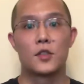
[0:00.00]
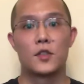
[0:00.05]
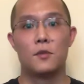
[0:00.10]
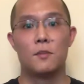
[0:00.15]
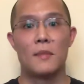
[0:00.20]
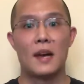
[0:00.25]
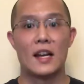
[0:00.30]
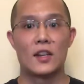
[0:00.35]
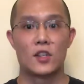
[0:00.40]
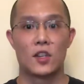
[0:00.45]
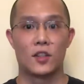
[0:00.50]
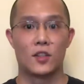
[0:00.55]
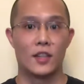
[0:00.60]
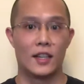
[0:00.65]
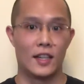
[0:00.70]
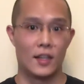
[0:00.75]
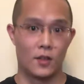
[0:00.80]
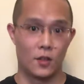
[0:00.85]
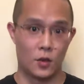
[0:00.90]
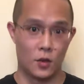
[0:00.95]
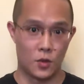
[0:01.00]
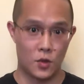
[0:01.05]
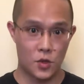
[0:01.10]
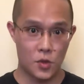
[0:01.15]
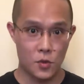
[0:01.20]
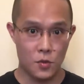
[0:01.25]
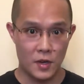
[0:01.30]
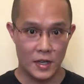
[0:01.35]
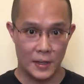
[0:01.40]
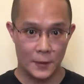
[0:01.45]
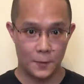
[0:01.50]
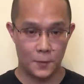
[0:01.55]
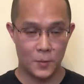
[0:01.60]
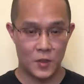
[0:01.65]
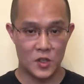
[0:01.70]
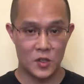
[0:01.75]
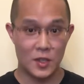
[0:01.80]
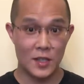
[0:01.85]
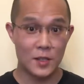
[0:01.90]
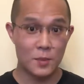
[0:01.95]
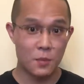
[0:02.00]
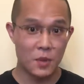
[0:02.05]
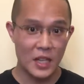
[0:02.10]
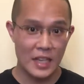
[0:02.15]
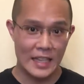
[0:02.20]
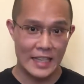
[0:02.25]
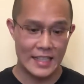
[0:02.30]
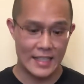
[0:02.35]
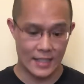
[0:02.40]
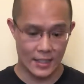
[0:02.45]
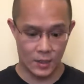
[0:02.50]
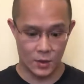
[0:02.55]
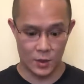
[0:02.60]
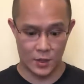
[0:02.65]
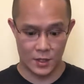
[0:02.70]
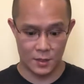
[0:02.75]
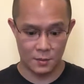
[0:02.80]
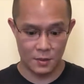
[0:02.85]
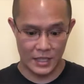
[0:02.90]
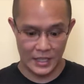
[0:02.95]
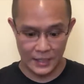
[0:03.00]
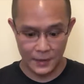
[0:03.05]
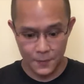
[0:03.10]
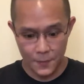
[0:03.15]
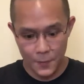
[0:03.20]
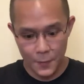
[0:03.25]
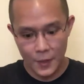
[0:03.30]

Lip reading: to match onto any of those 3. So that's pretty easy to explain.